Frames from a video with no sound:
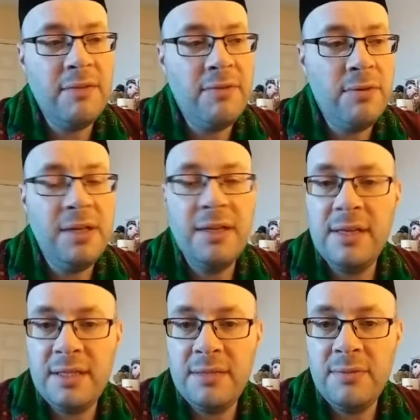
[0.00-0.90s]
if you
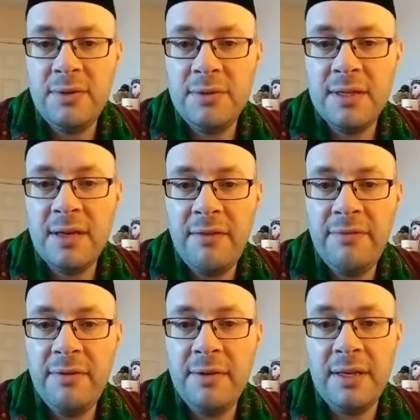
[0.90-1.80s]
declare someone who's a
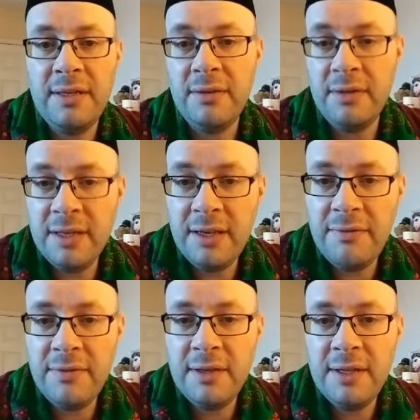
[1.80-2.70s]
kafir and they're not a
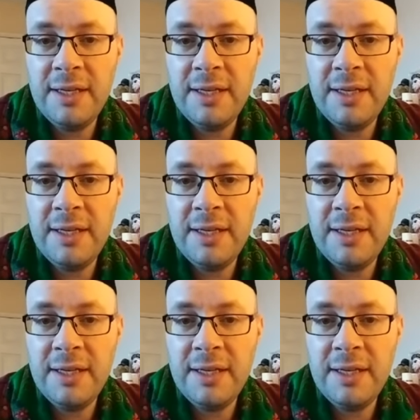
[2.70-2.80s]
kafir,